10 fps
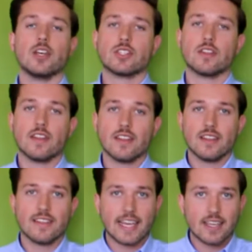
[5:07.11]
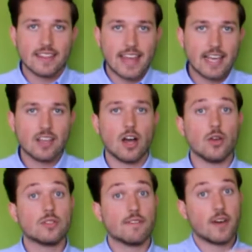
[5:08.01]
so that they can then
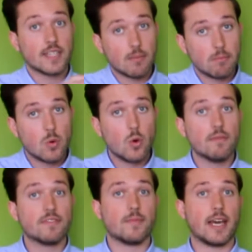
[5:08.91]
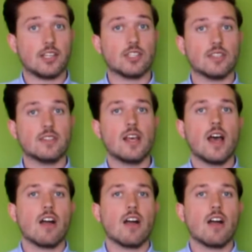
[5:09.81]
go to find out more information